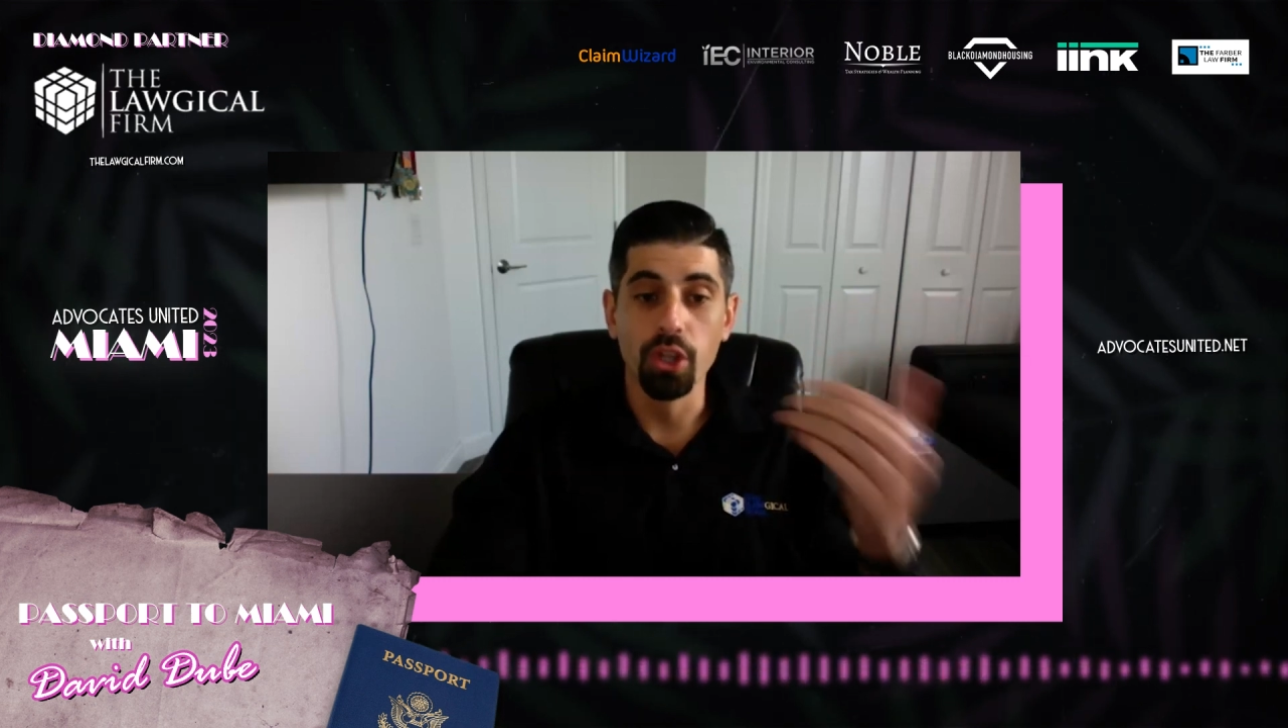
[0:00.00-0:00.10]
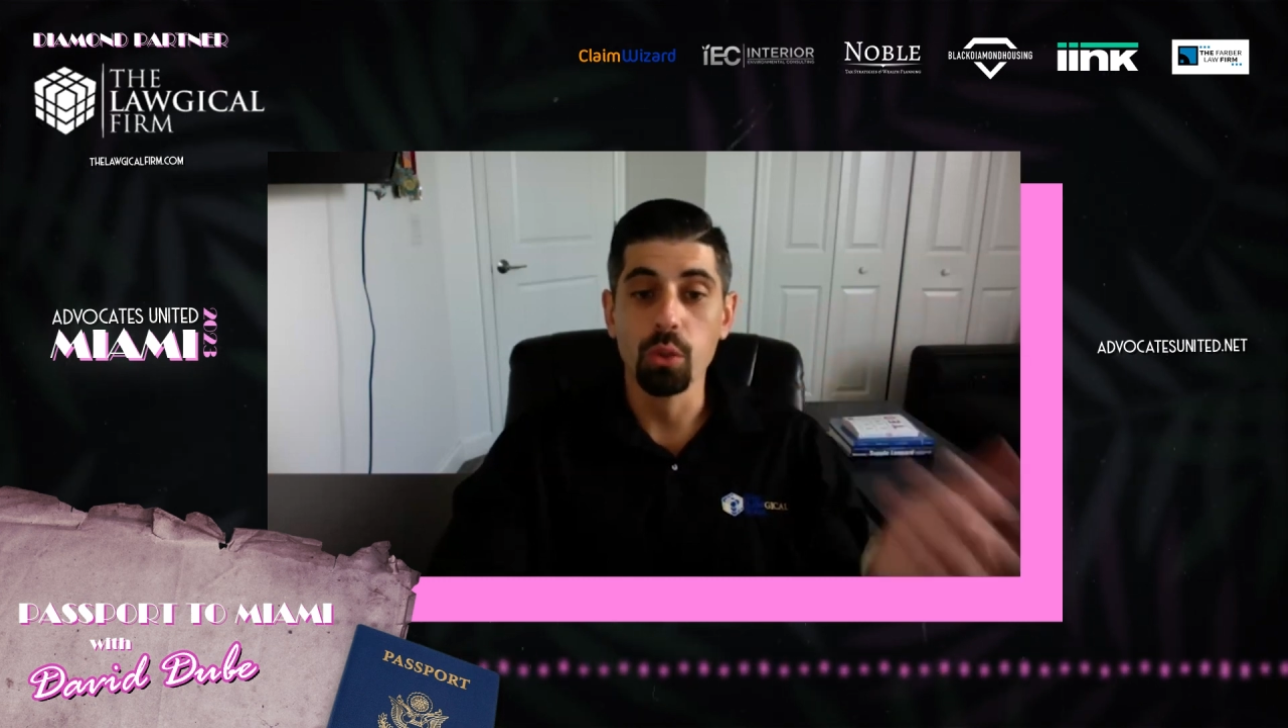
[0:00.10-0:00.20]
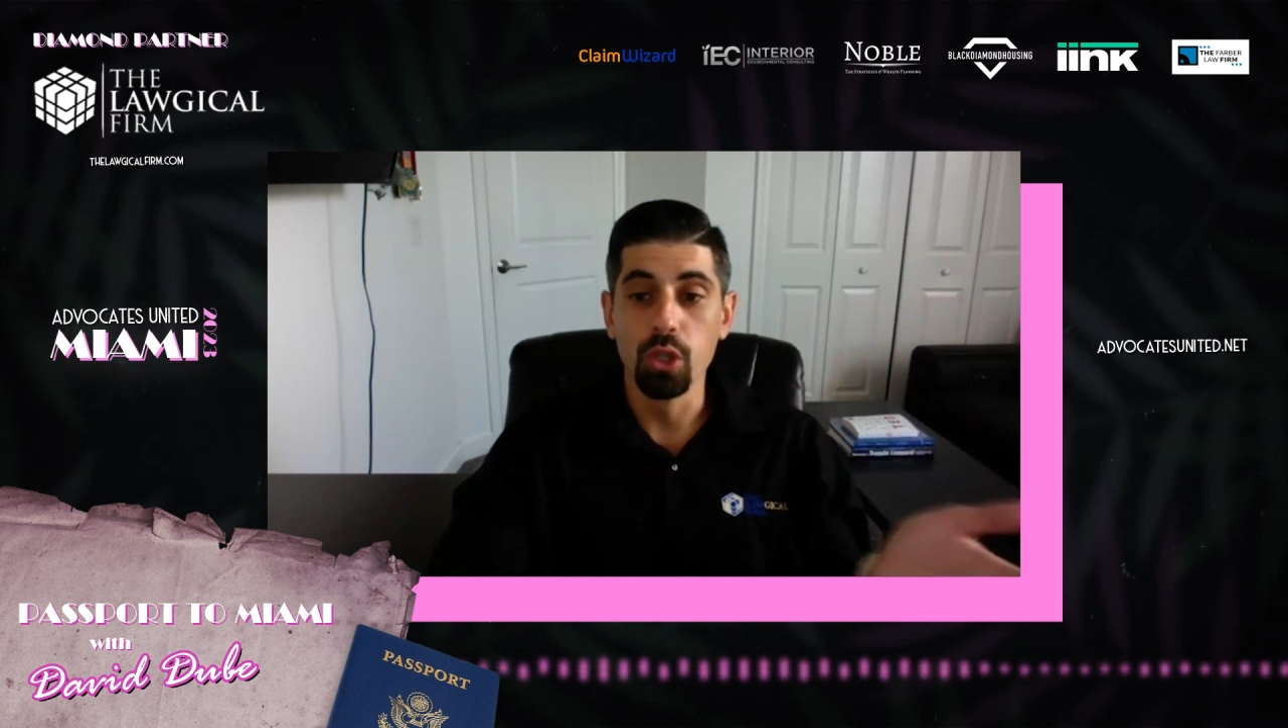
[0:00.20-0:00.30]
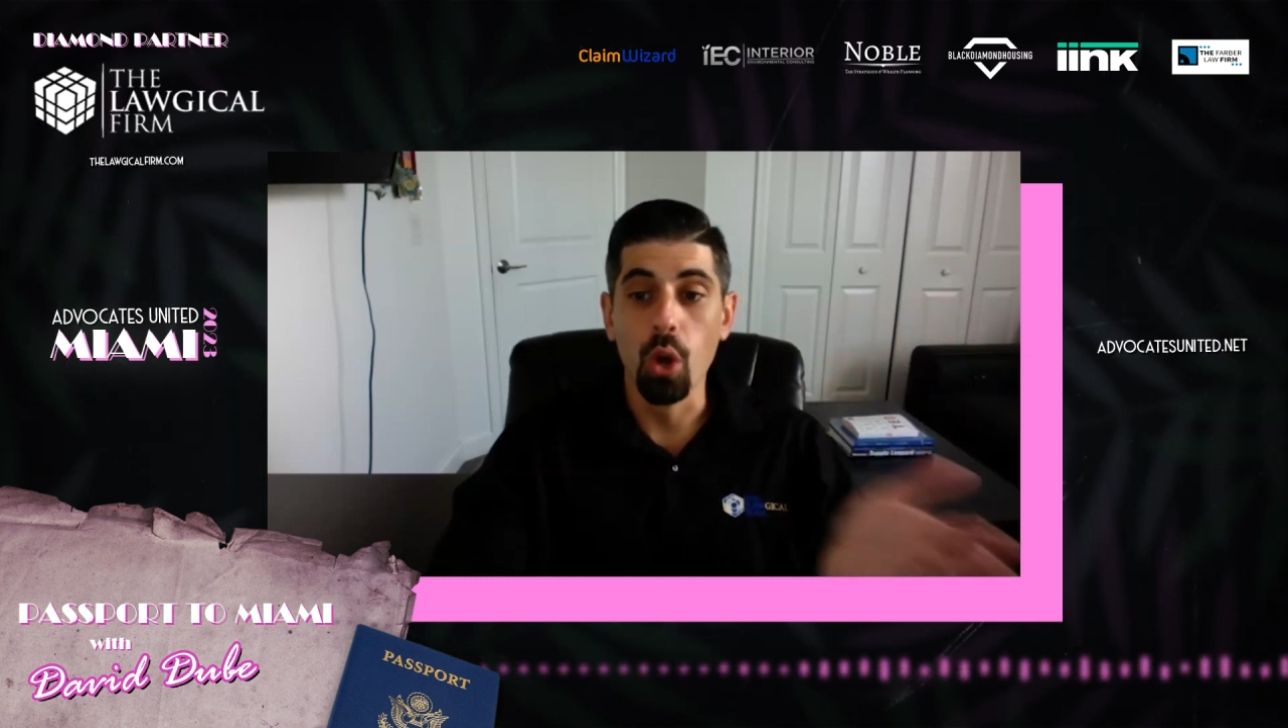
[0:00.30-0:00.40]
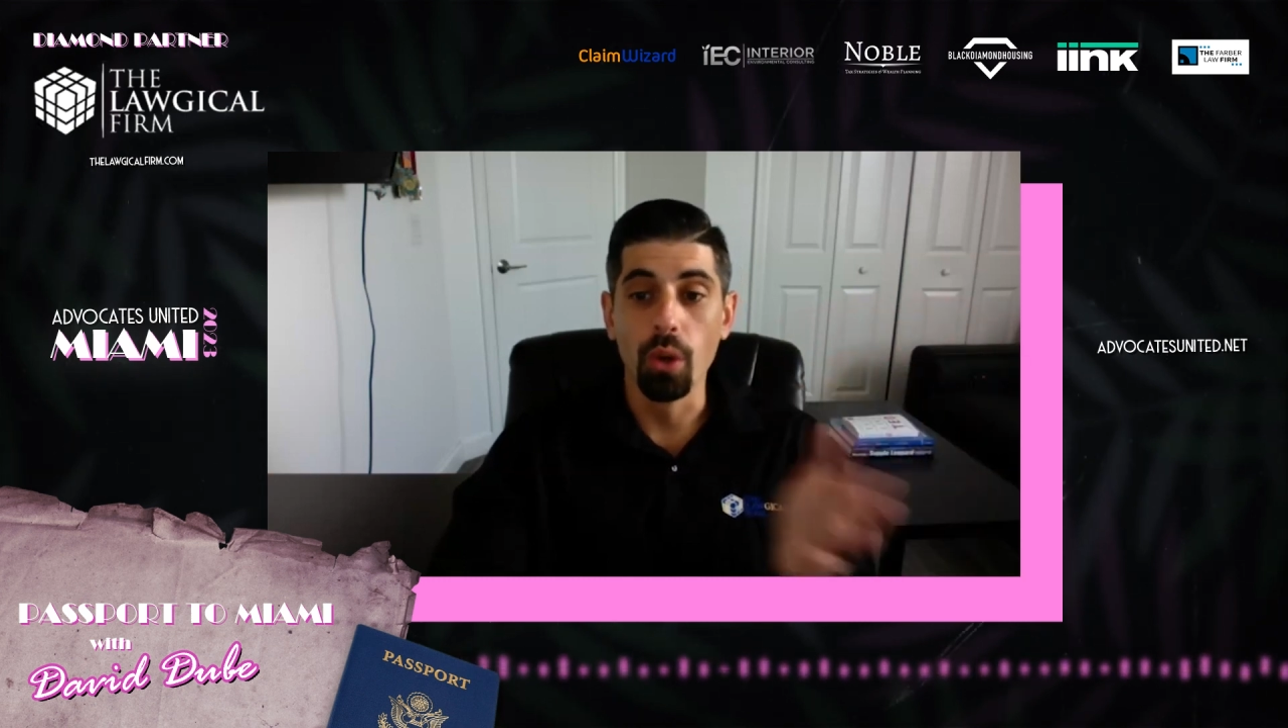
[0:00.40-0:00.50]
you
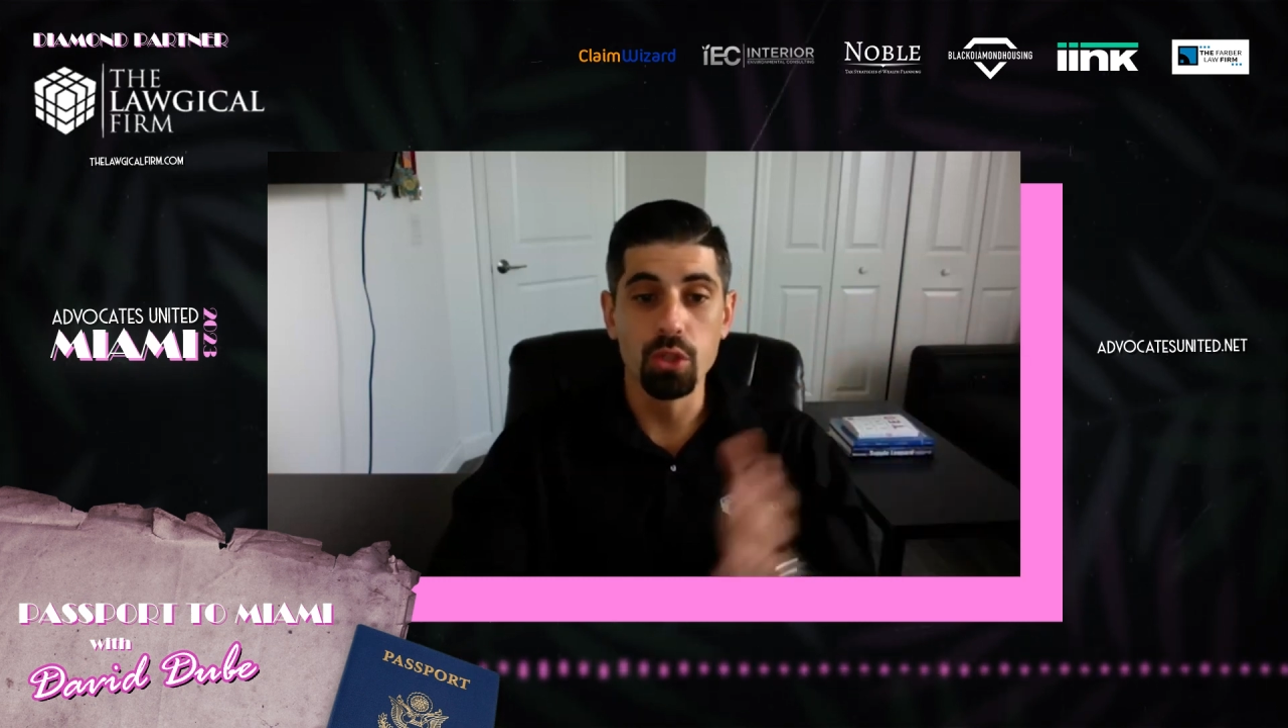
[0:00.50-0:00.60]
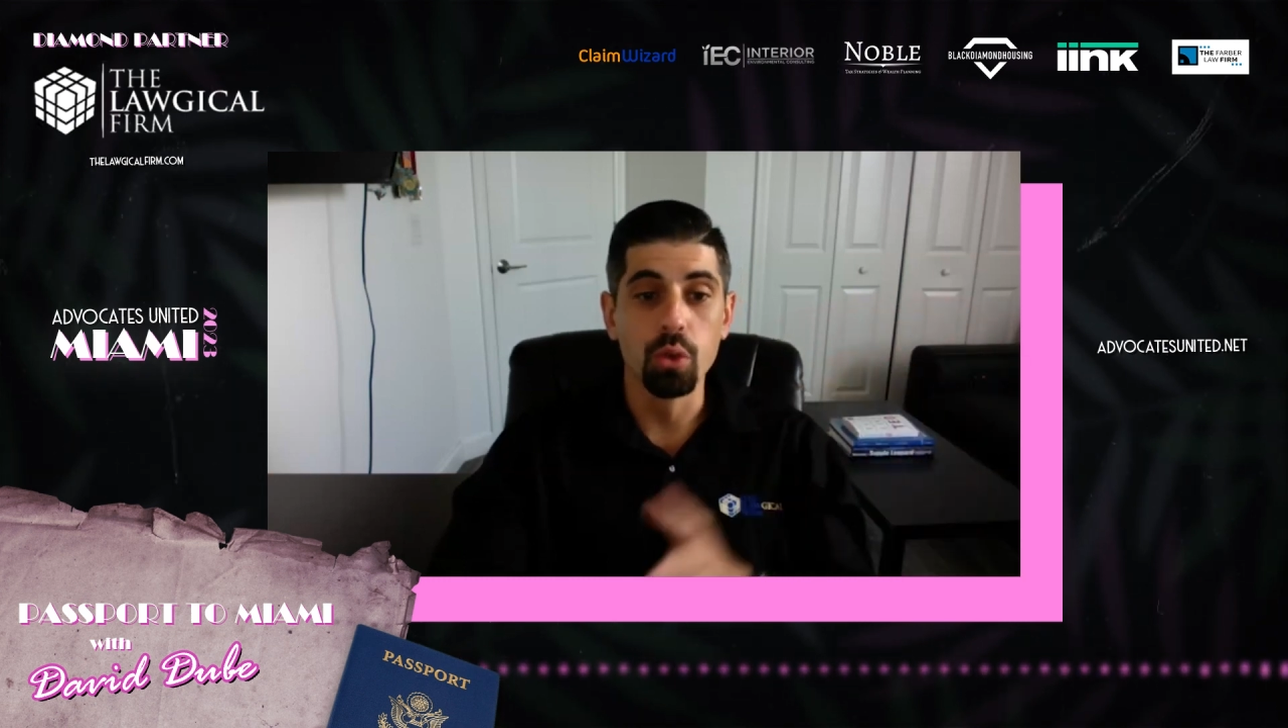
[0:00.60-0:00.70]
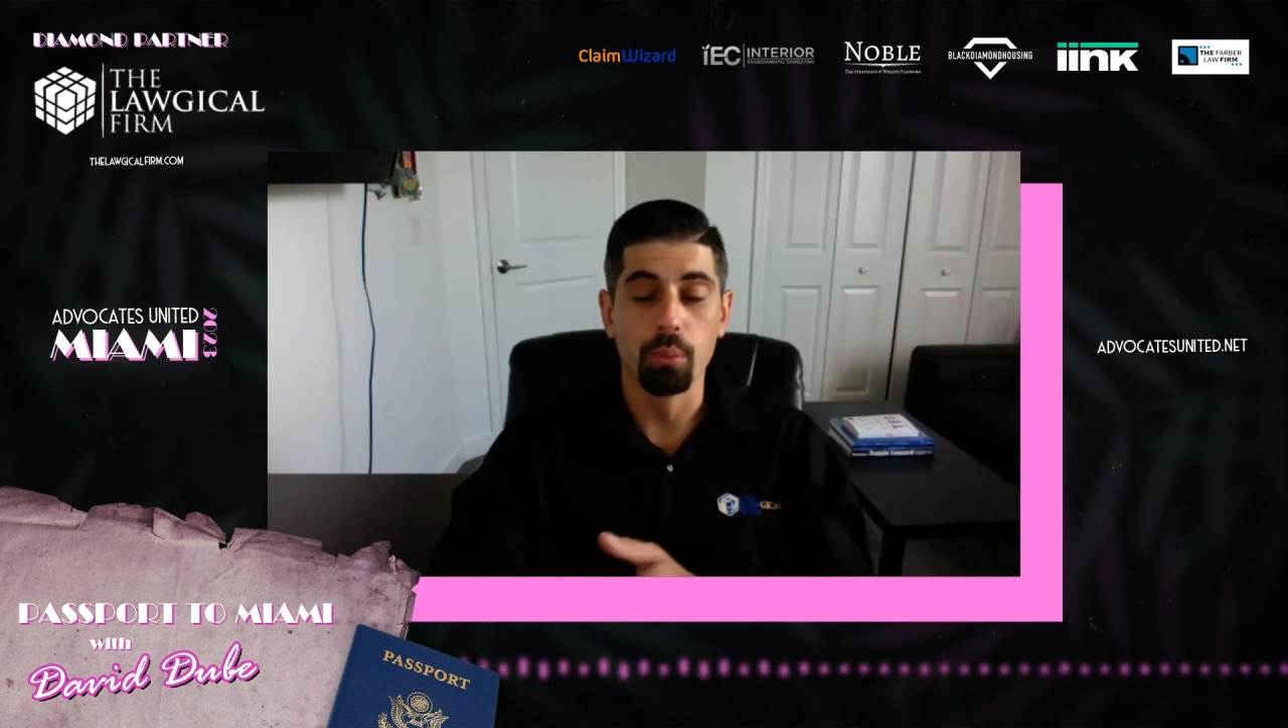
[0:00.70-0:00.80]
would go into